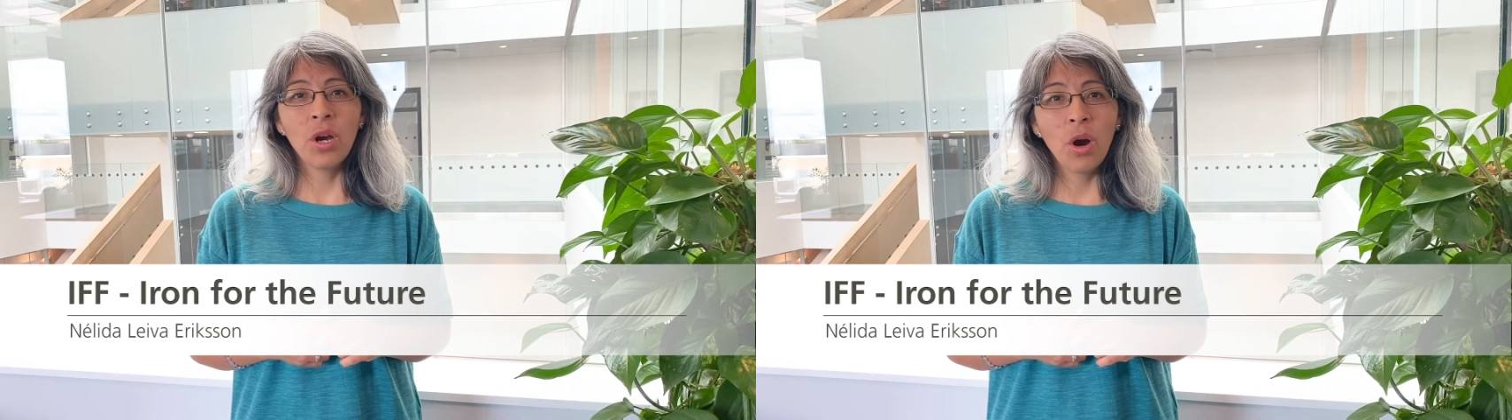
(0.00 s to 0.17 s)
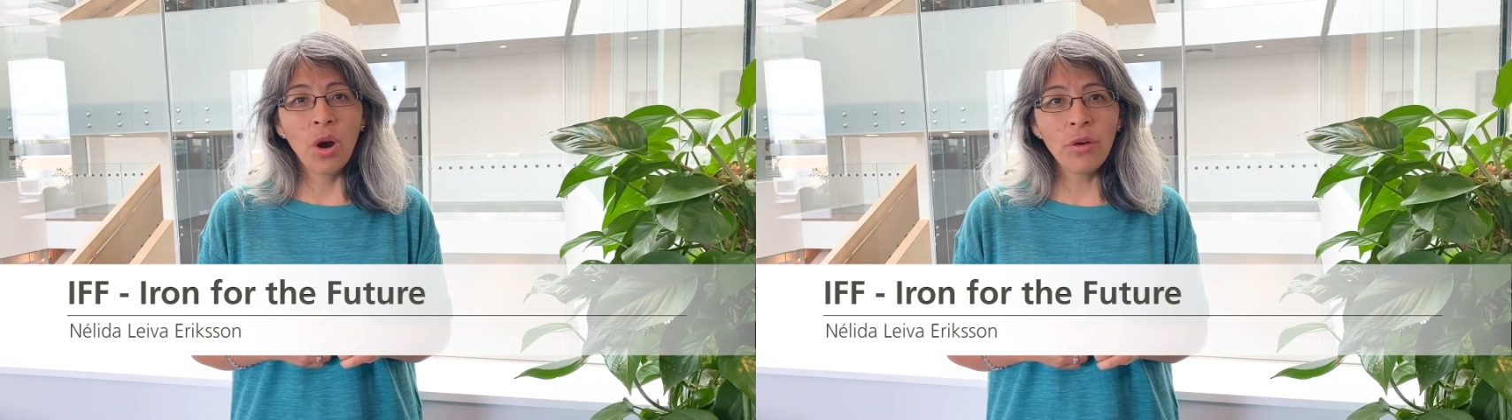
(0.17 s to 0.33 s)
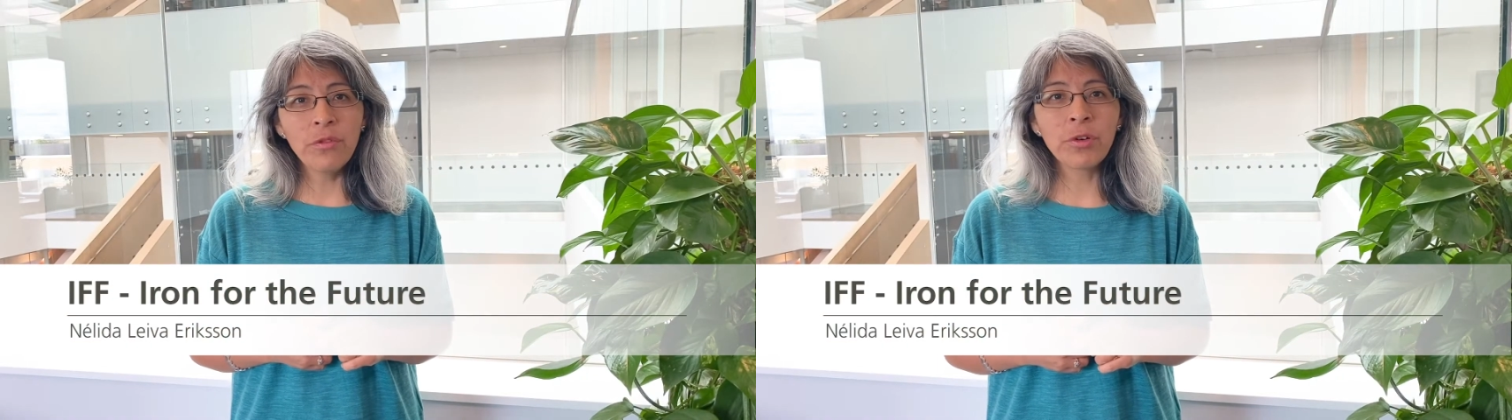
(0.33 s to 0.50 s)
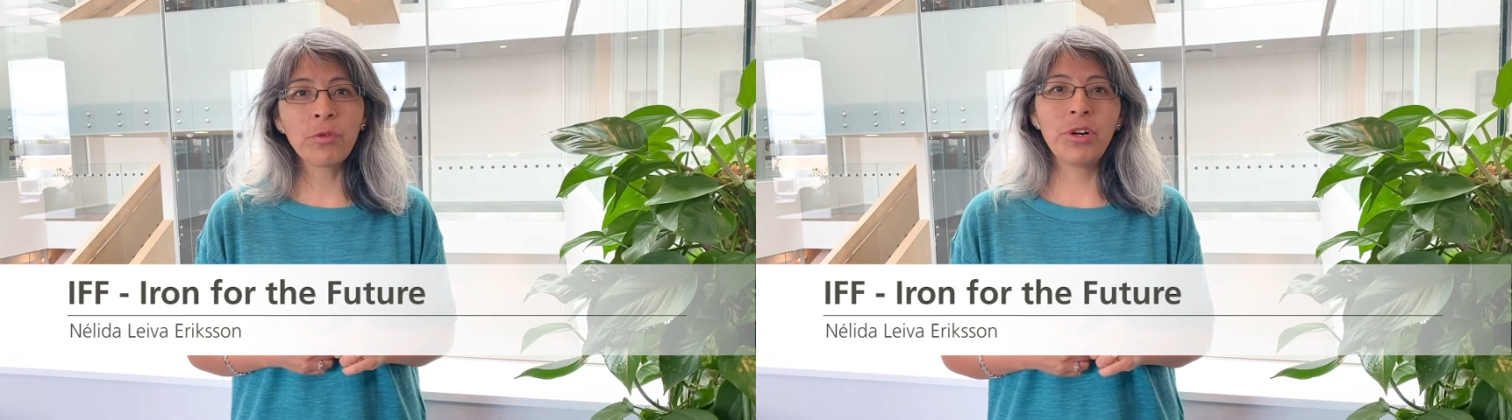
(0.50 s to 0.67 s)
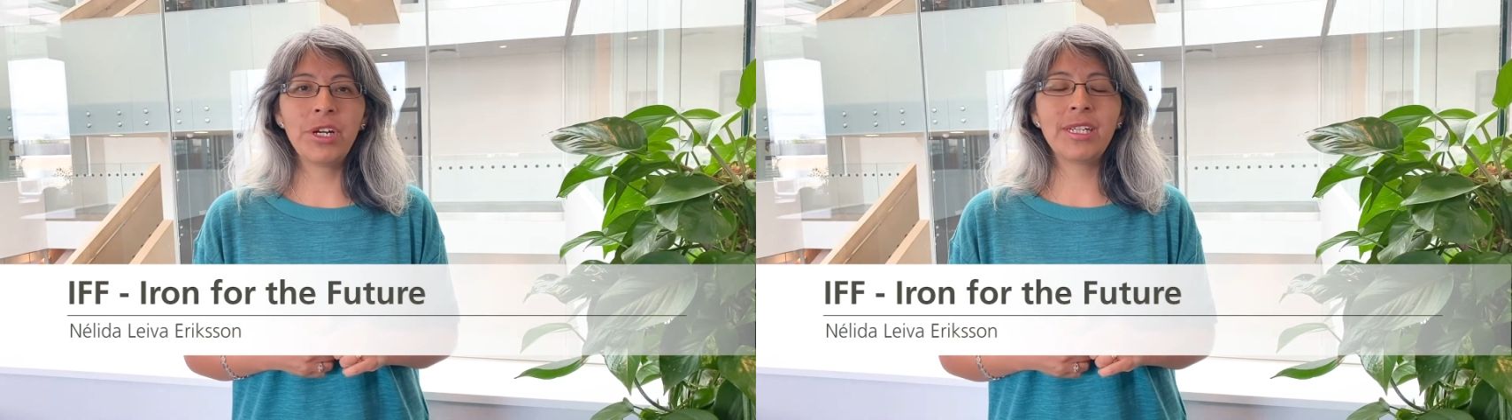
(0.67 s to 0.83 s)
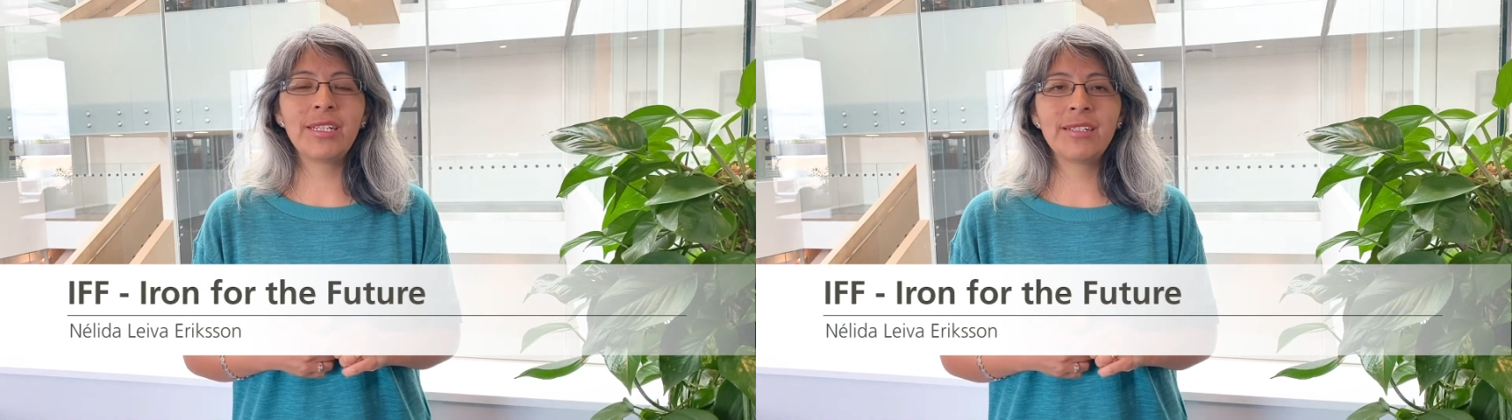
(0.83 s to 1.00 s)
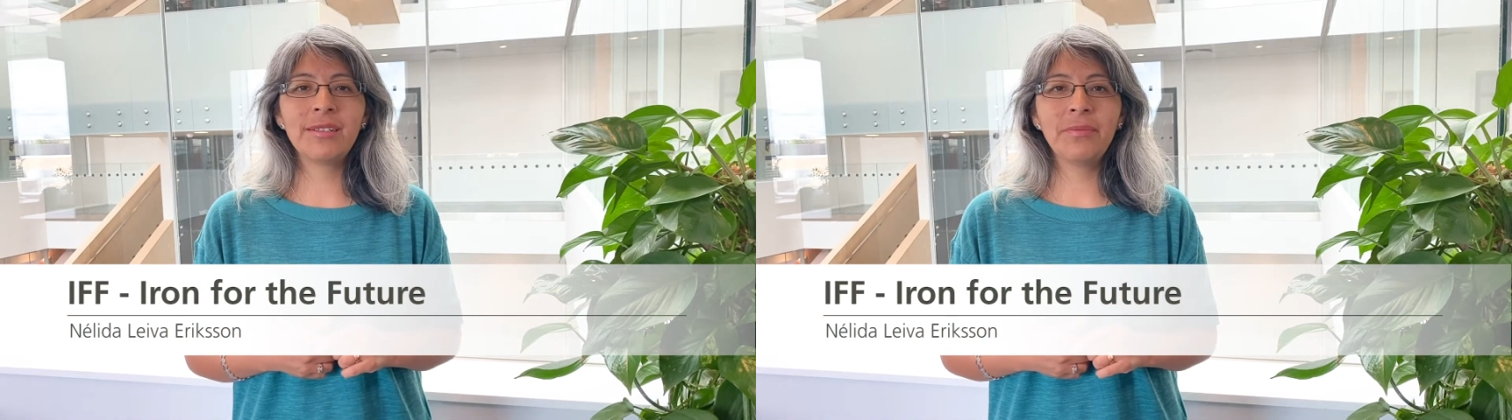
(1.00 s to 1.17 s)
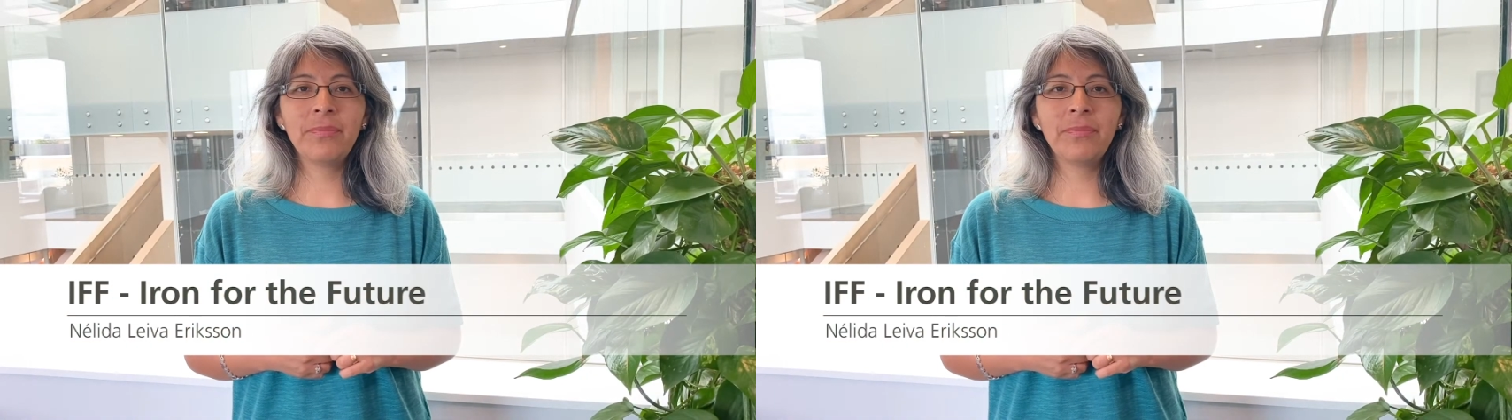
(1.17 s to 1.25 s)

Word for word: overworked?